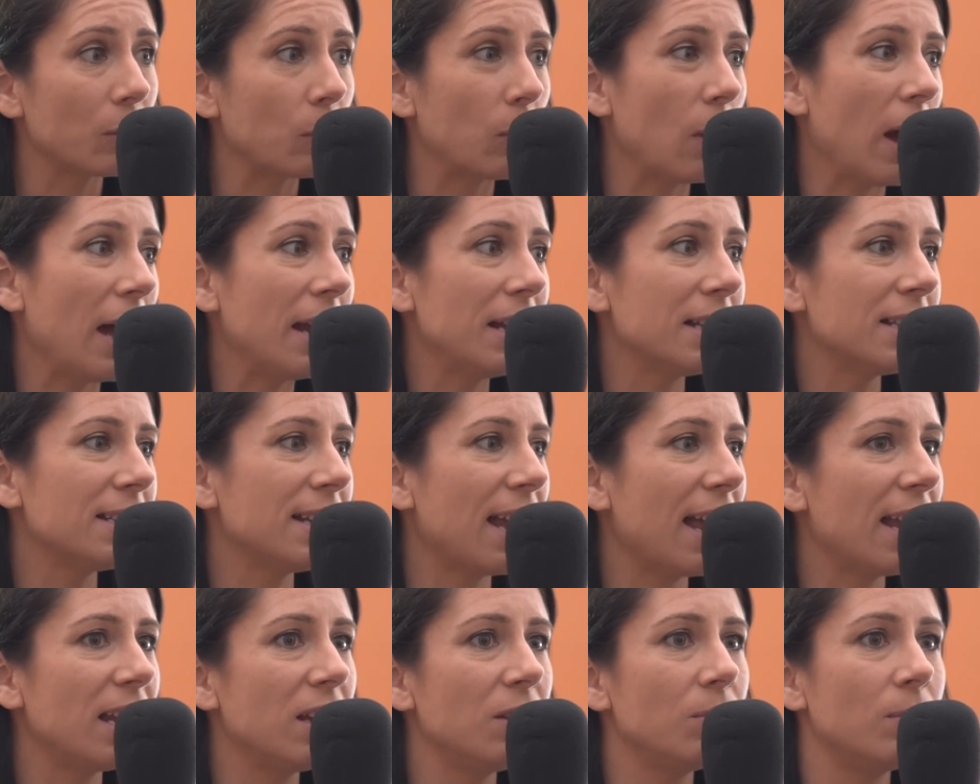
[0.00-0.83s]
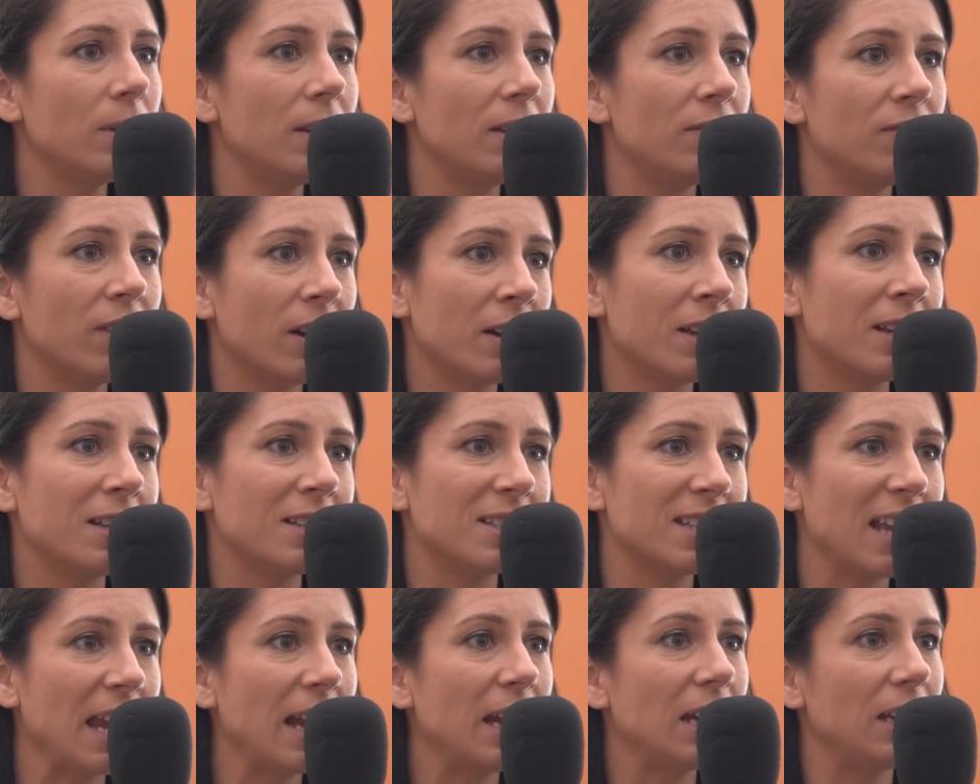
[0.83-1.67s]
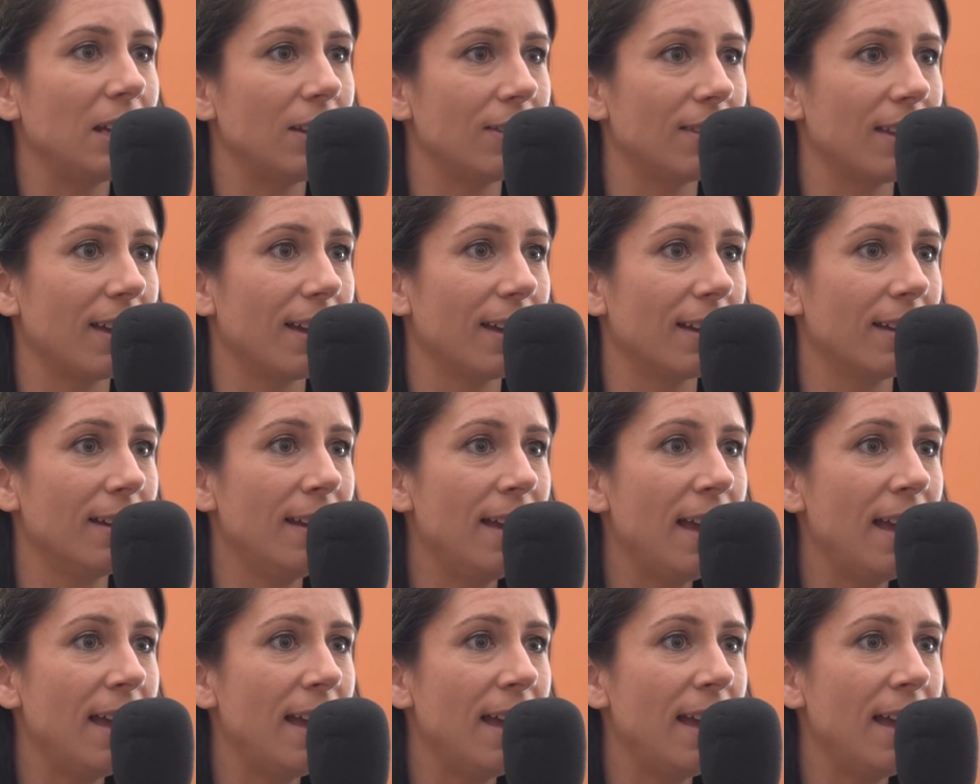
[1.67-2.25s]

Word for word: Agree. Why doesn't anybody fucking say anything?